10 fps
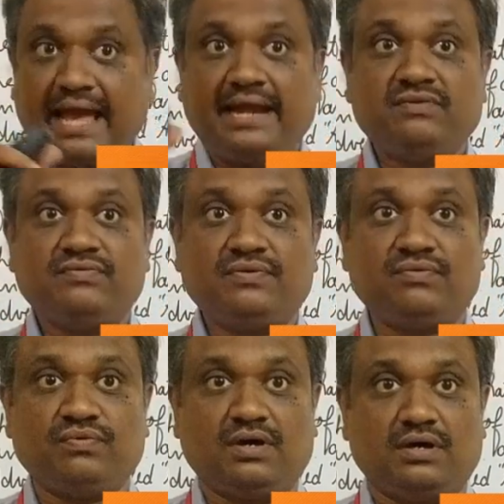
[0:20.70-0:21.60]
and
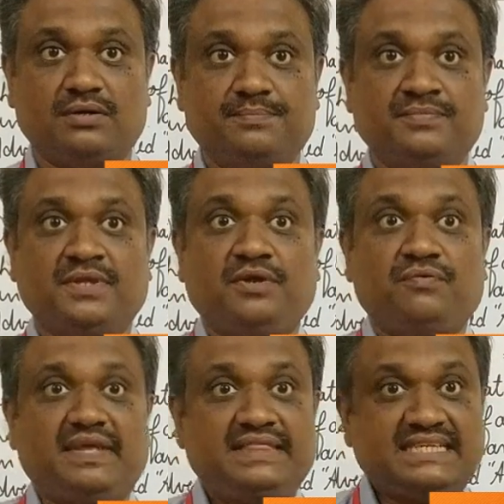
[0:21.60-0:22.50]
verb.
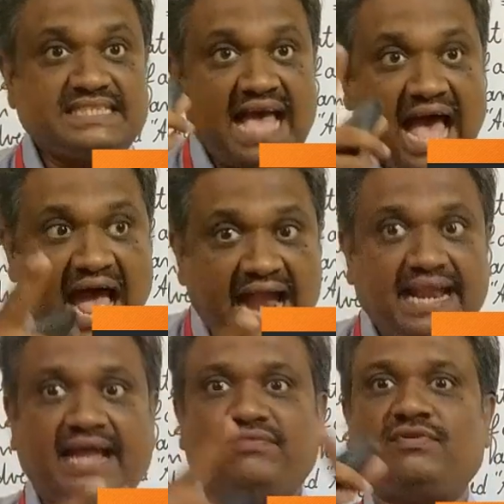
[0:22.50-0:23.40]
When this
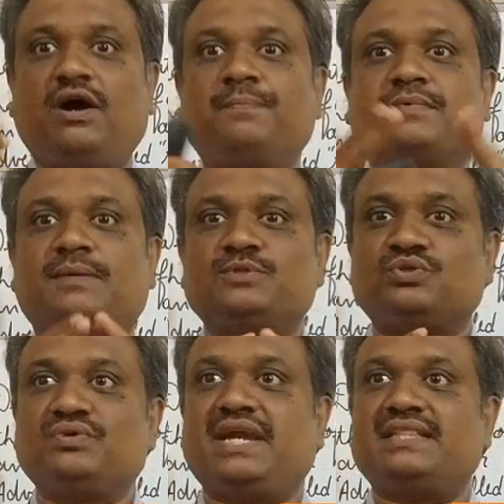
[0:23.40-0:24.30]
add and verb
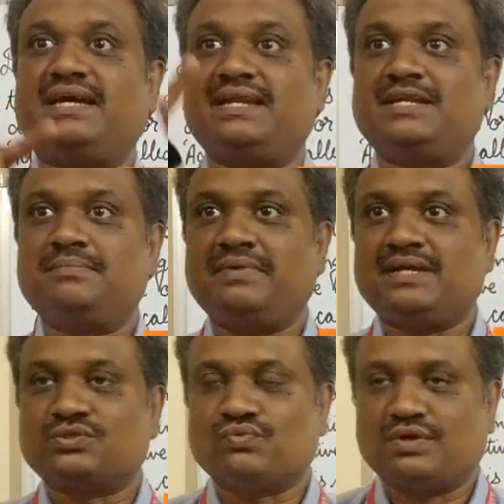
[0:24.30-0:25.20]
comes together, it
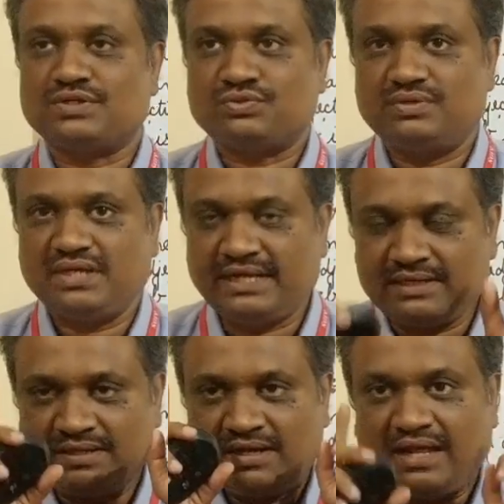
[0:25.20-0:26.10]
makes what,
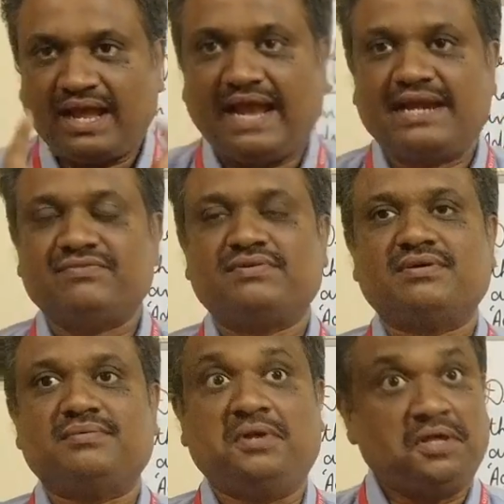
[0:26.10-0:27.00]
student?
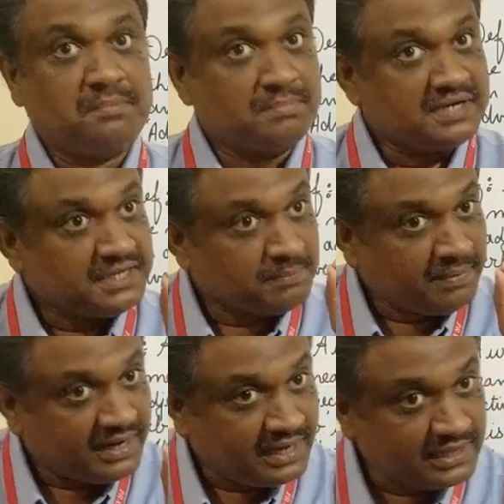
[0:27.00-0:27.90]
Adverb. But
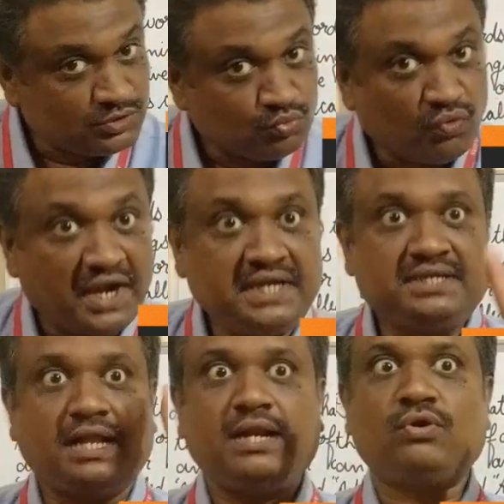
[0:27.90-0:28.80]
it plays
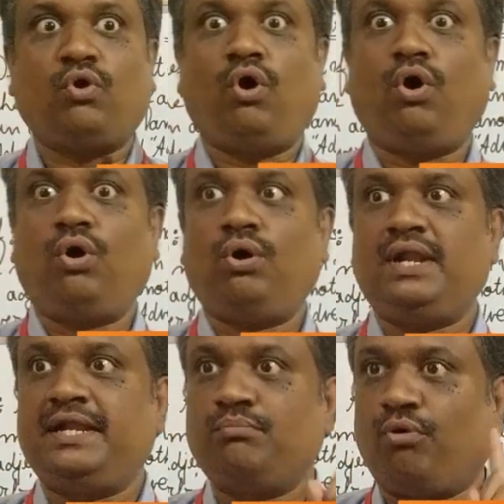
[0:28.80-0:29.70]
vital
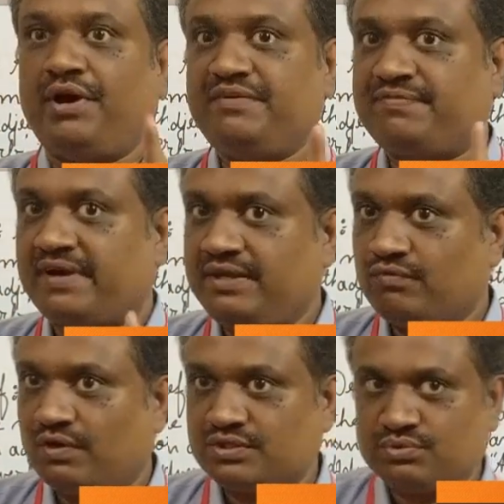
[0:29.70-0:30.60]
role in
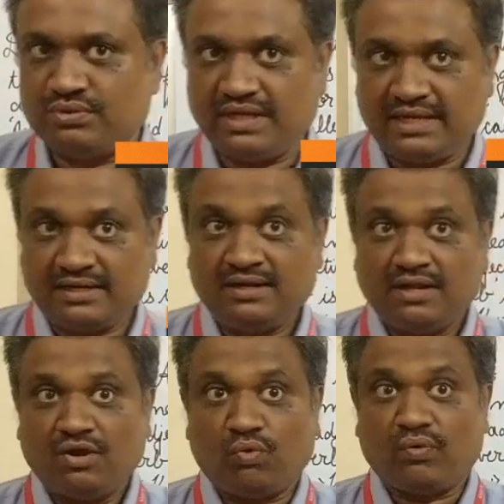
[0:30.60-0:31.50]
modifying what, student?
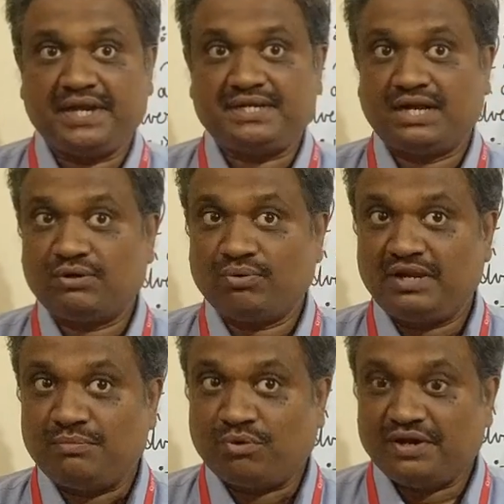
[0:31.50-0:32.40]
Vital
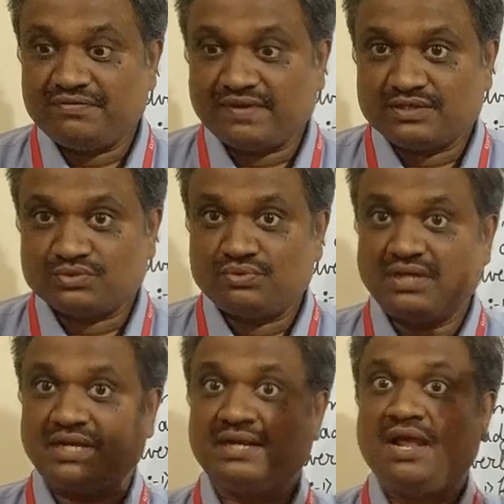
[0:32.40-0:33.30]
role in modifying,
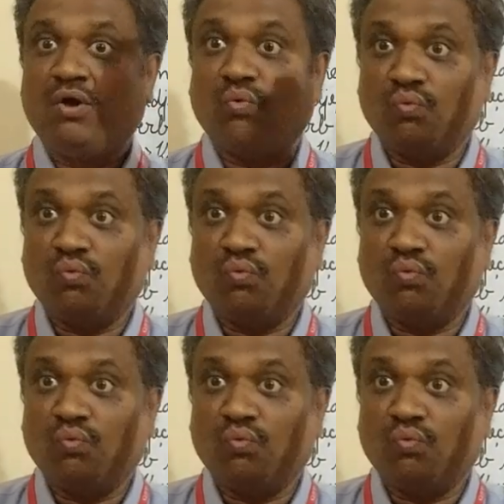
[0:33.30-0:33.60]
student?